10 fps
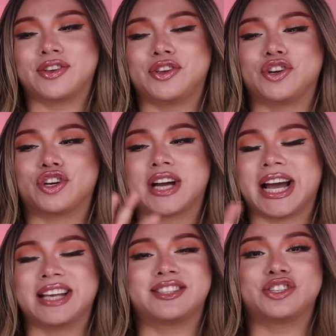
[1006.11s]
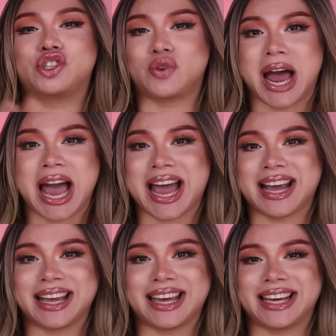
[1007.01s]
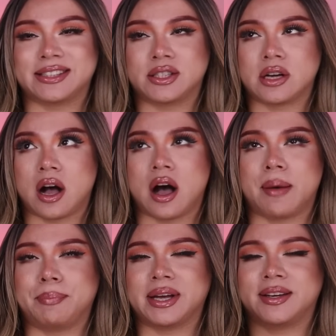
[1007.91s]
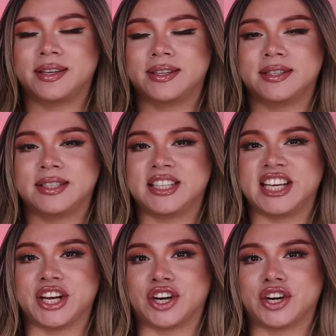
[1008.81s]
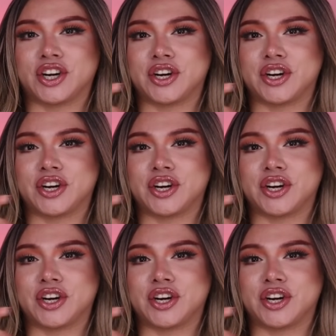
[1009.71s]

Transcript: your guys' drag is top tier.